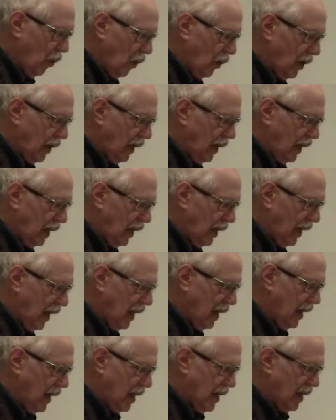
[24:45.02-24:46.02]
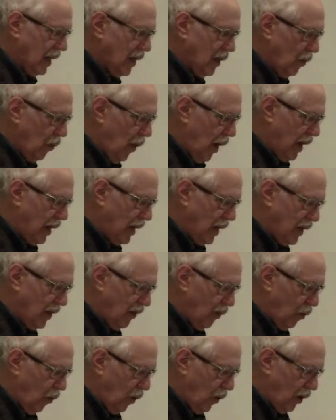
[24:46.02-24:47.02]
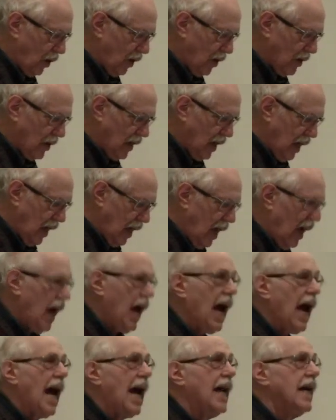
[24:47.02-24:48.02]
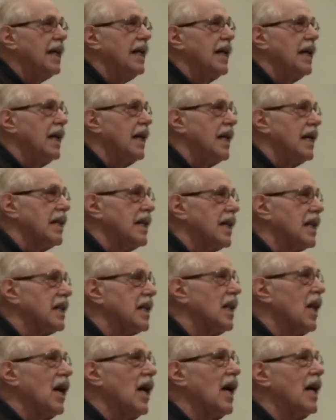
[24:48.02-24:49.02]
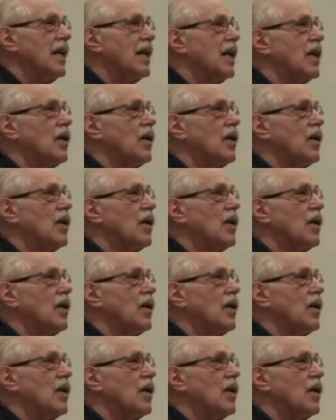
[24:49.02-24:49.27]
working conditions and wages of workers. And the line